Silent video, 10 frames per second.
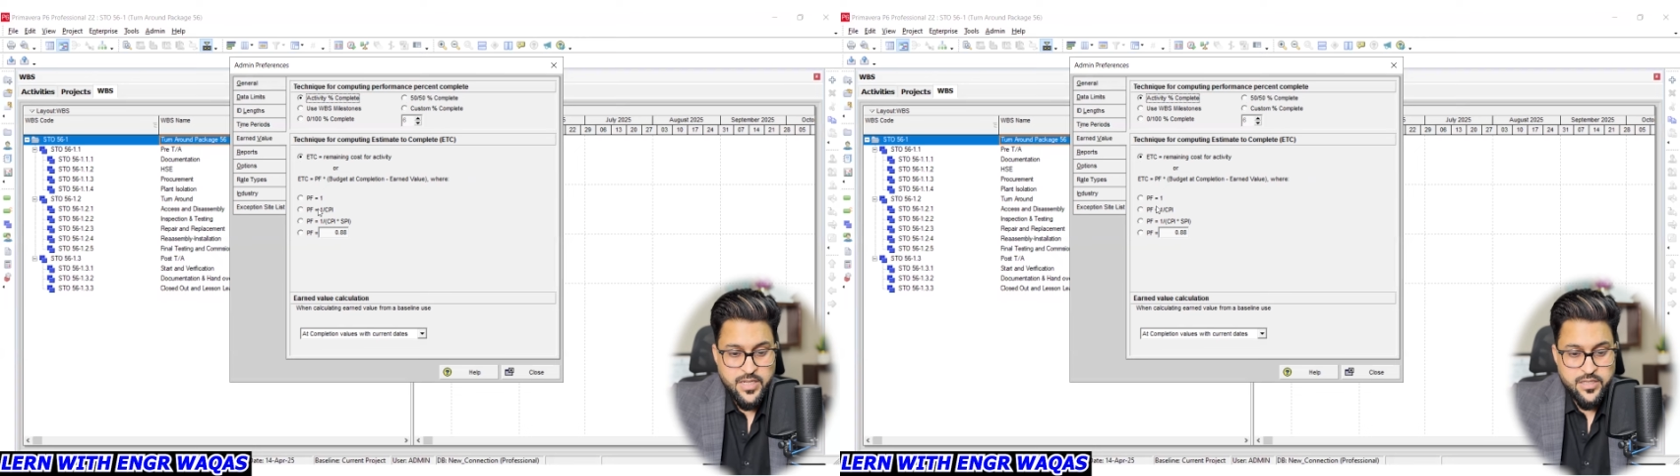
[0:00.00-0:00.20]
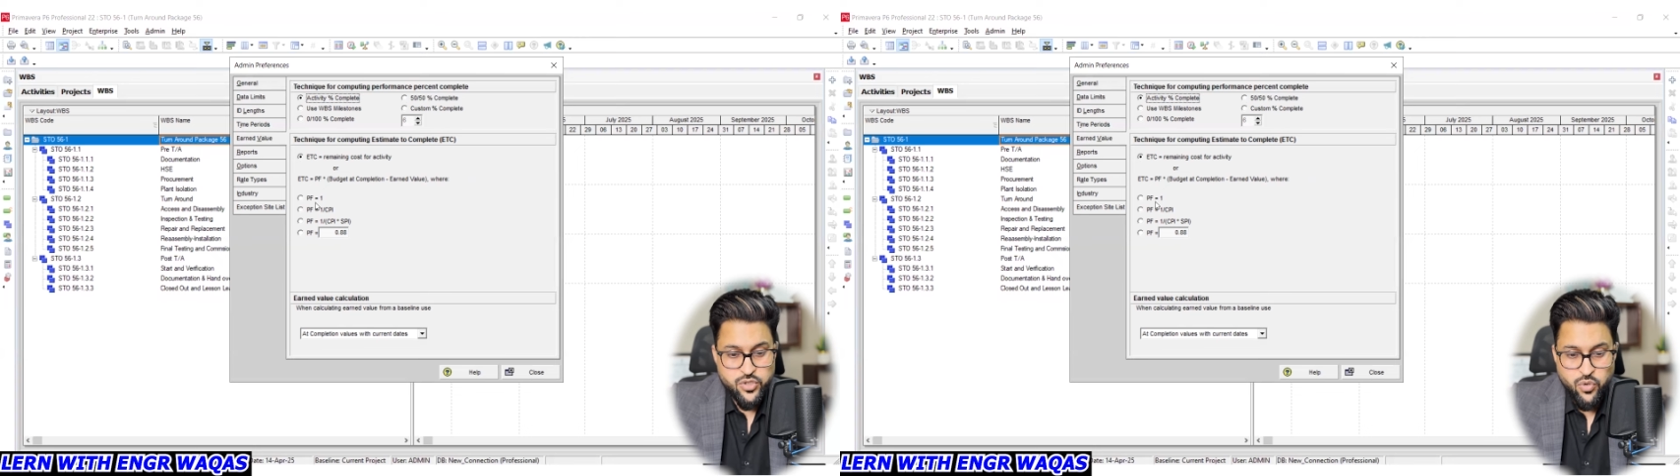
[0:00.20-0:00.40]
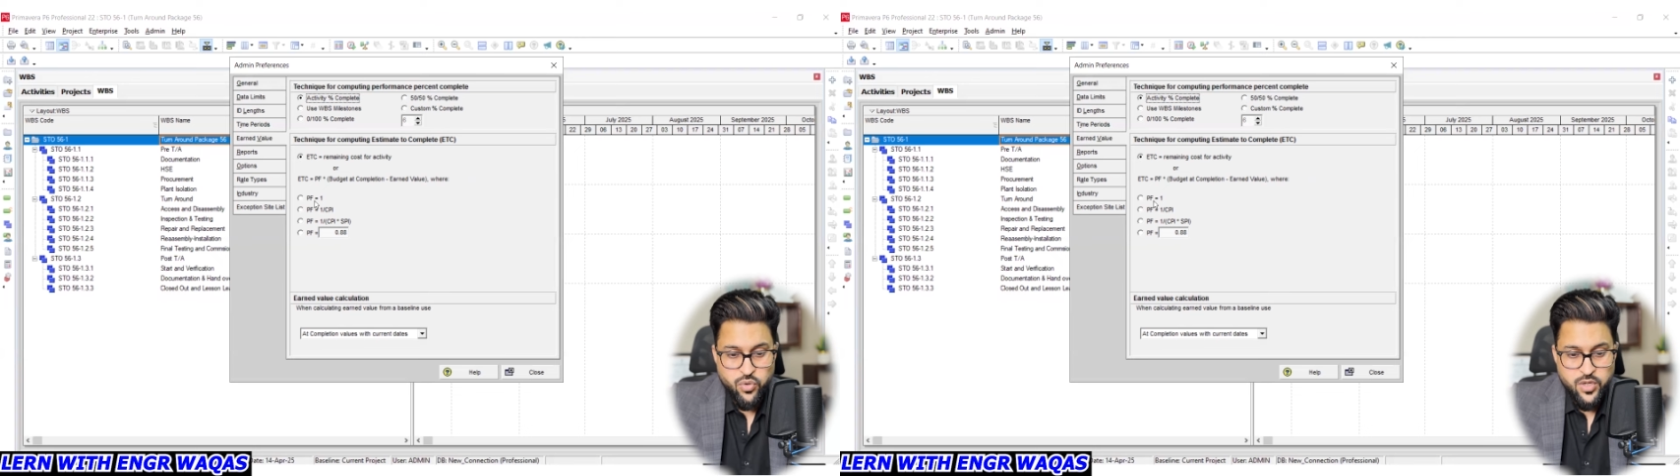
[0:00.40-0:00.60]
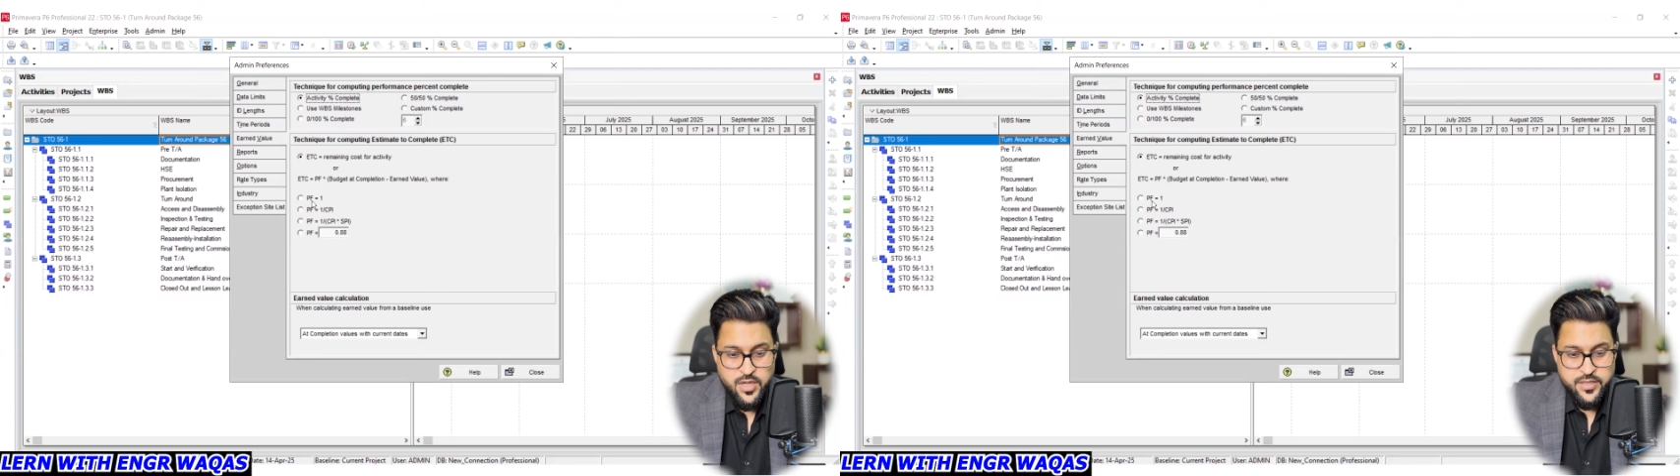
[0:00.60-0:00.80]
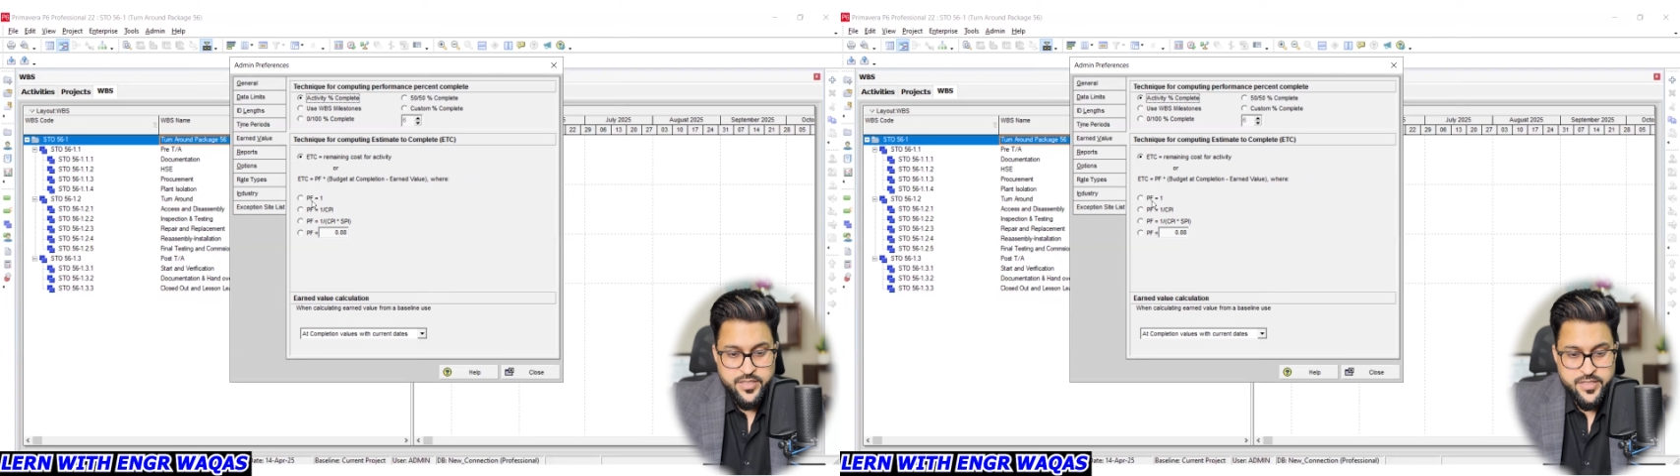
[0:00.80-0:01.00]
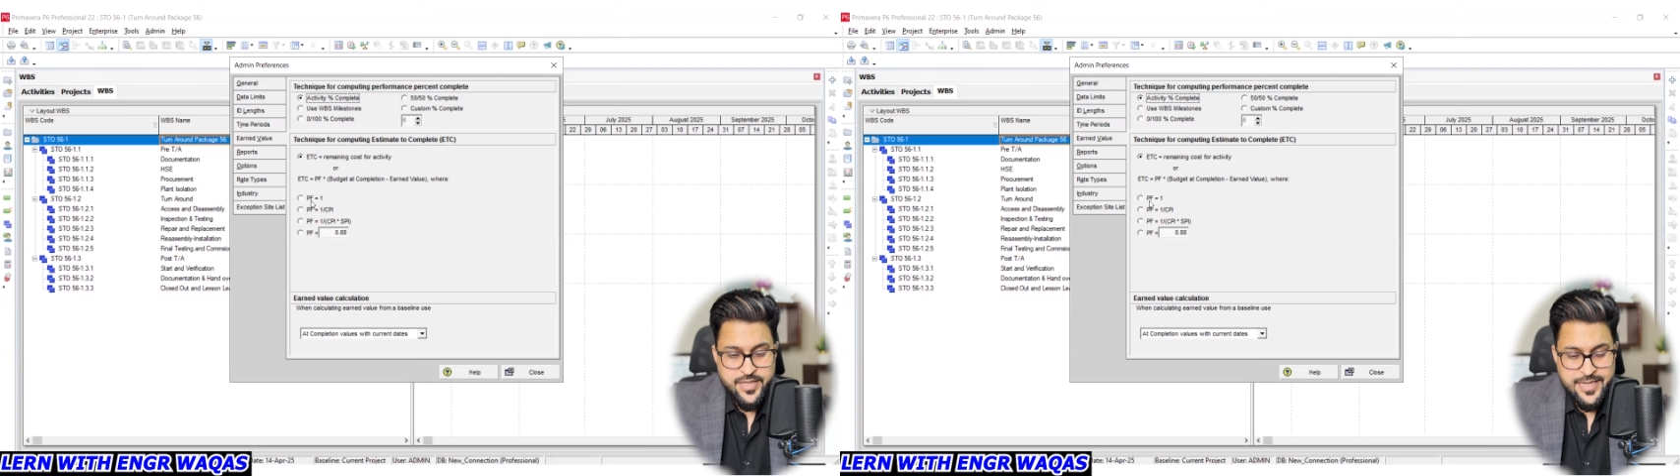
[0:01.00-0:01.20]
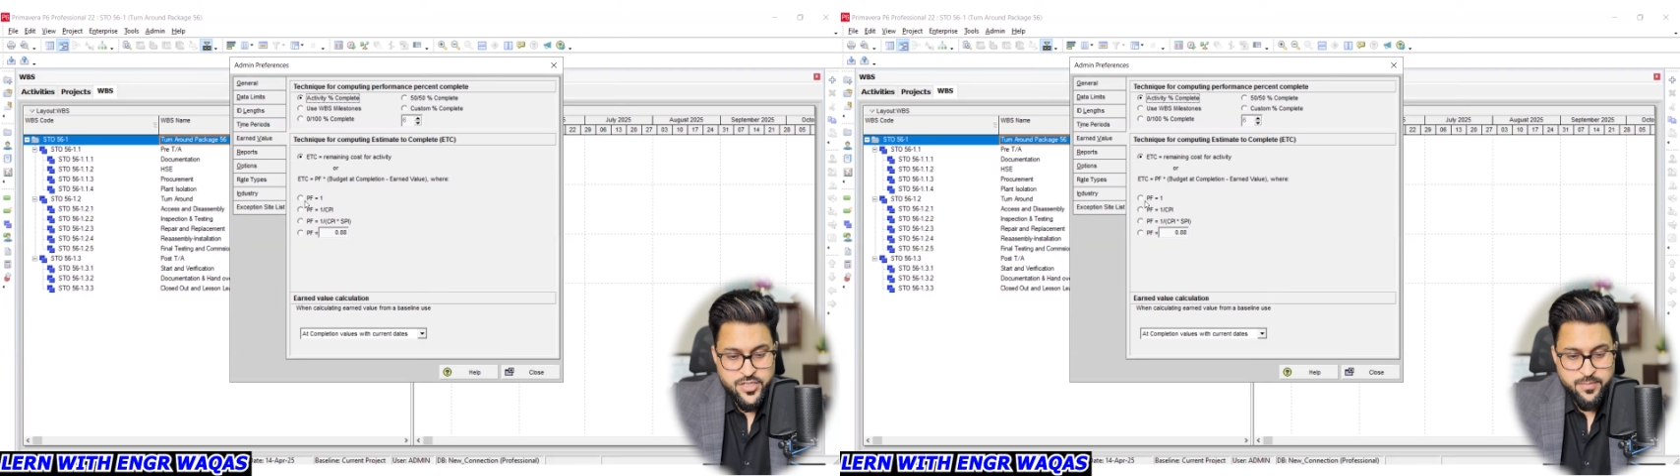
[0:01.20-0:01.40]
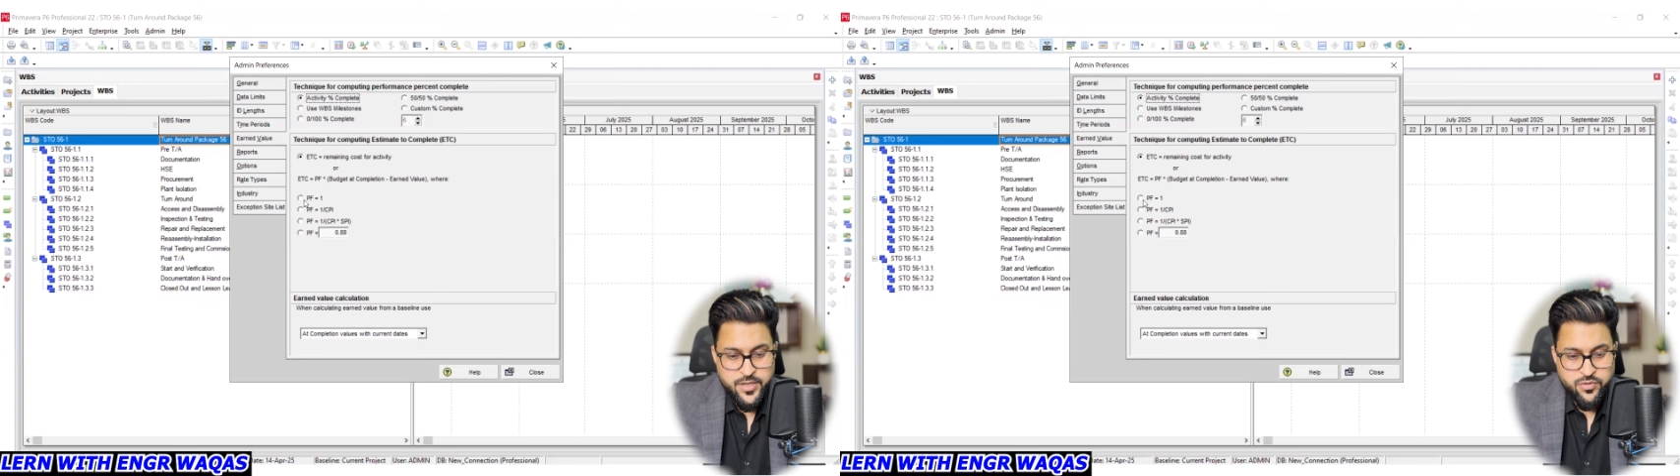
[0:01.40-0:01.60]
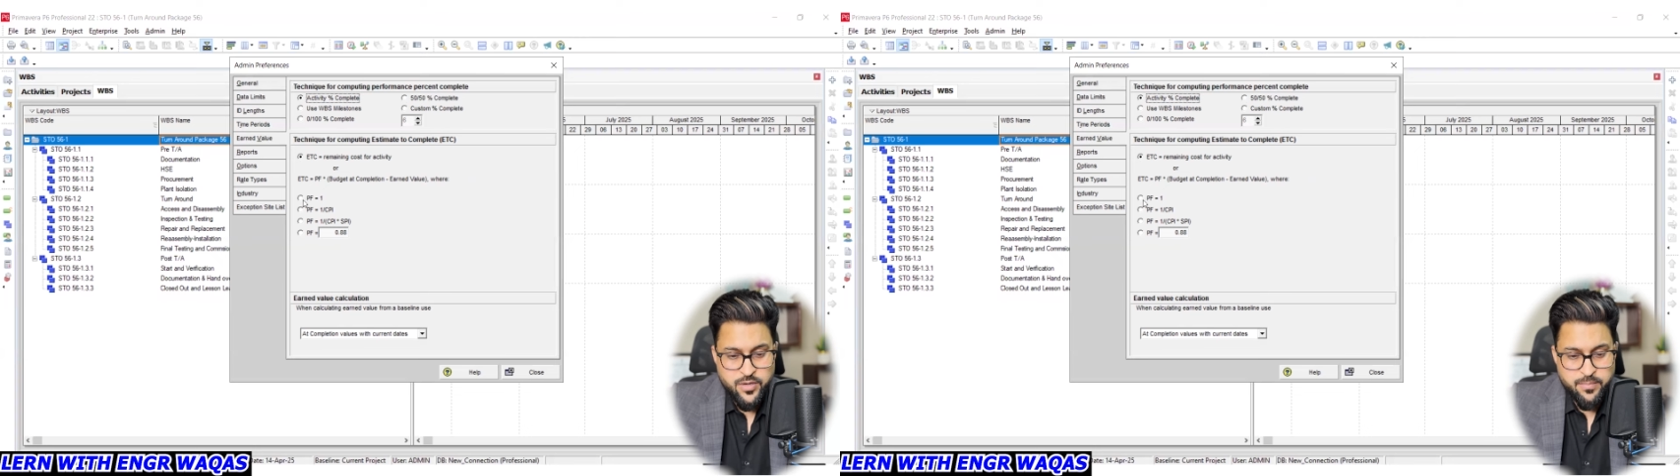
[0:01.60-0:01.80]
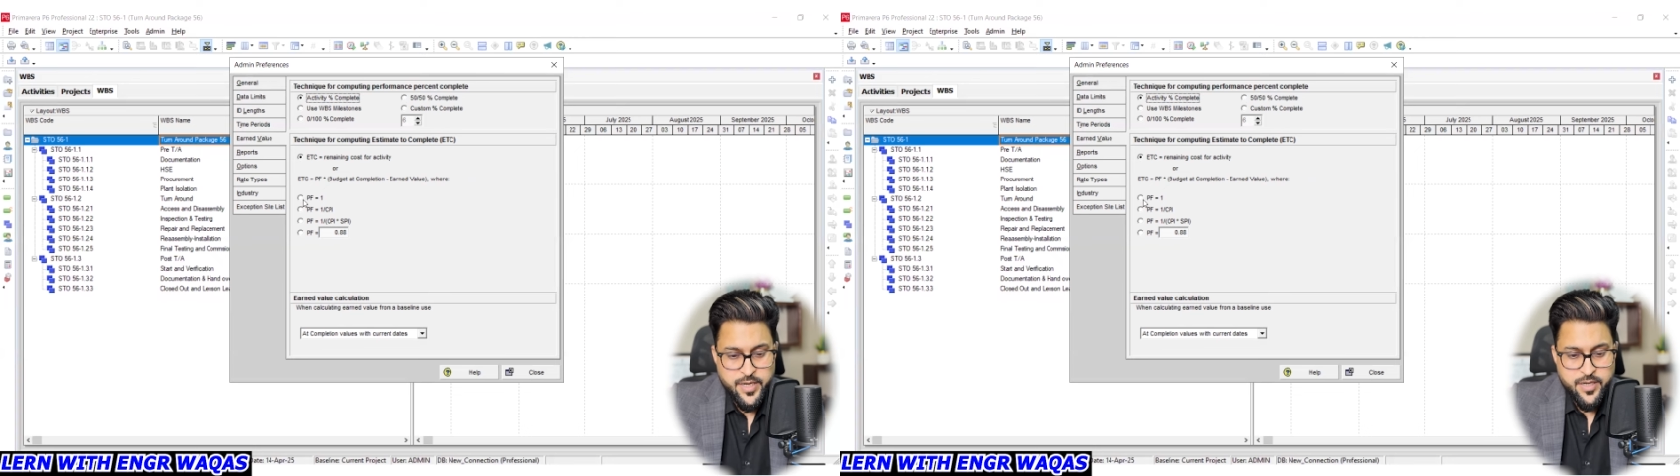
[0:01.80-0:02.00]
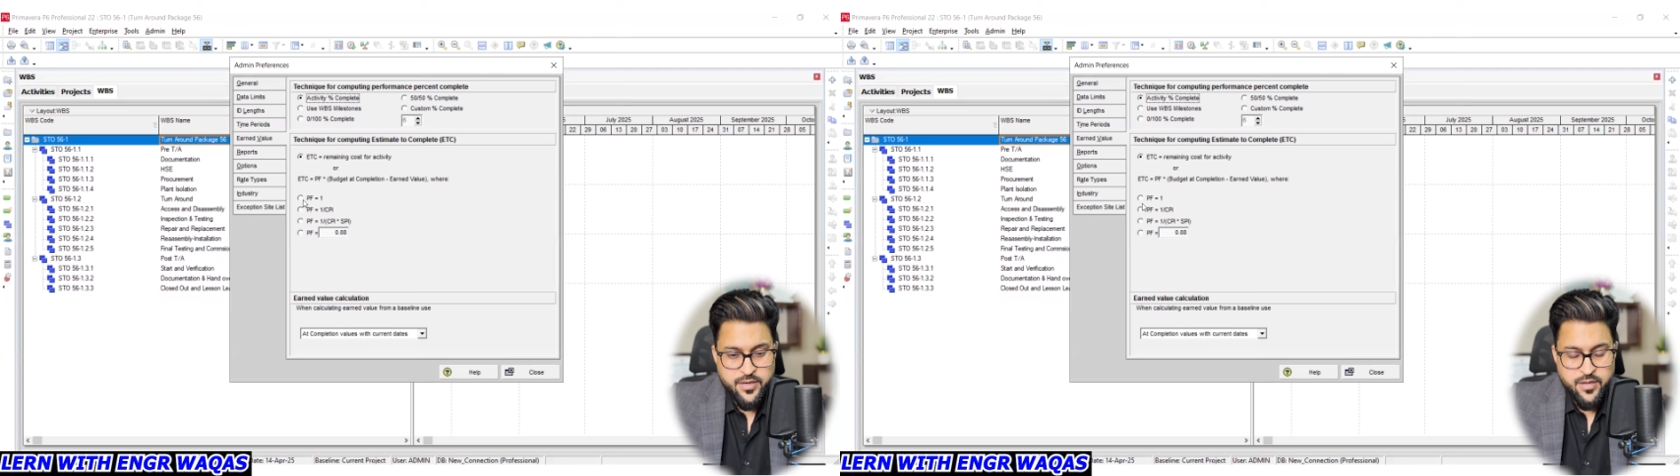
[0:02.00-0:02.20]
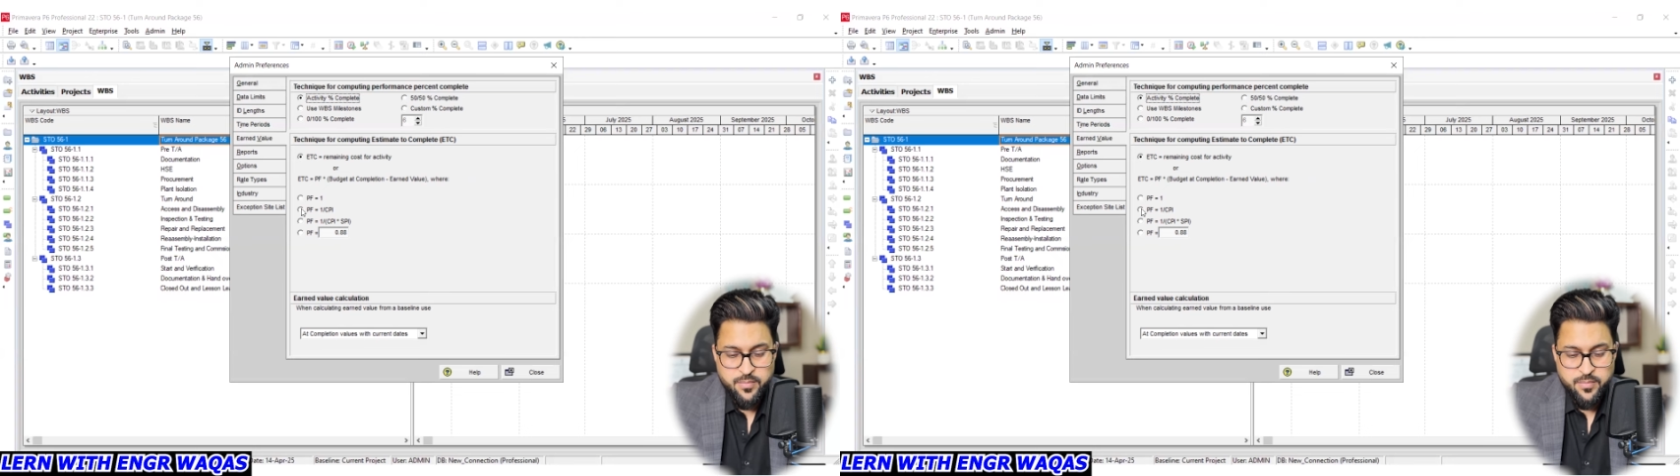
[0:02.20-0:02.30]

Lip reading: So this is estimate to complete.